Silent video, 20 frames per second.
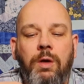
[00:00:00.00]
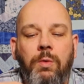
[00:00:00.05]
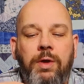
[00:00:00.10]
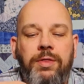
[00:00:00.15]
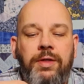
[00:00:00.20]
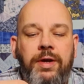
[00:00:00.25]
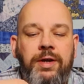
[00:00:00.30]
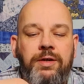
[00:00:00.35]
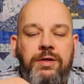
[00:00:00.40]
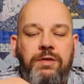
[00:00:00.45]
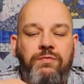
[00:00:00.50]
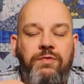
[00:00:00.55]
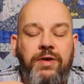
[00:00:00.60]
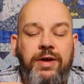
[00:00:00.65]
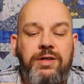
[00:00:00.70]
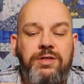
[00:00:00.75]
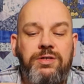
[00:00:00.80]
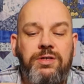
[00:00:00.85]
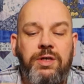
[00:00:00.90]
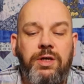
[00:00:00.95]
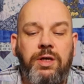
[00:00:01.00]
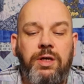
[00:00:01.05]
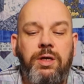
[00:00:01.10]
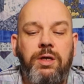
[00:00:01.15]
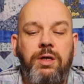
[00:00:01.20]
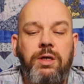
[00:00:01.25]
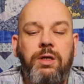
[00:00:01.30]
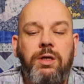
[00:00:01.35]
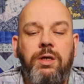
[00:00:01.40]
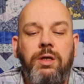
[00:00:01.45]
the interfacing
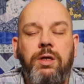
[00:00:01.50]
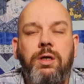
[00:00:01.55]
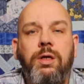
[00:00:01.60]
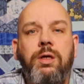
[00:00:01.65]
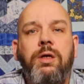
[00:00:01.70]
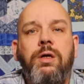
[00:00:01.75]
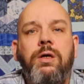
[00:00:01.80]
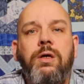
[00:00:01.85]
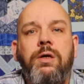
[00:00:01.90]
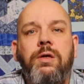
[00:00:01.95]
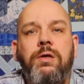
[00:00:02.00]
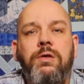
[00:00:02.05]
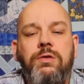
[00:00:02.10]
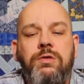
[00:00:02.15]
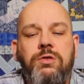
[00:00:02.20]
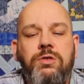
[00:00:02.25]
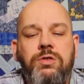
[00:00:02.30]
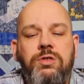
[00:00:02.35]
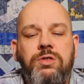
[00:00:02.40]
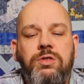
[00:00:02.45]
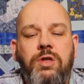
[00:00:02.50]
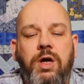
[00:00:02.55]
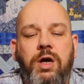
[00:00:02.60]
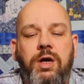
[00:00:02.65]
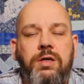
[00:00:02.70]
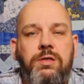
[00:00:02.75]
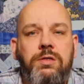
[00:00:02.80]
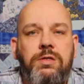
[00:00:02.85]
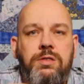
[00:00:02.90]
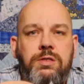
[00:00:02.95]

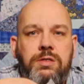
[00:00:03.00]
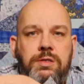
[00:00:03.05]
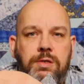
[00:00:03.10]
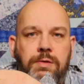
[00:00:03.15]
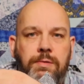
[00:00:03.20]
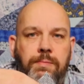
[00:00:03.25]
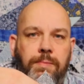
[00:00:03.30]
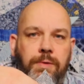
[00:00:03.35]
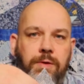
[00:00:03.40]
starts.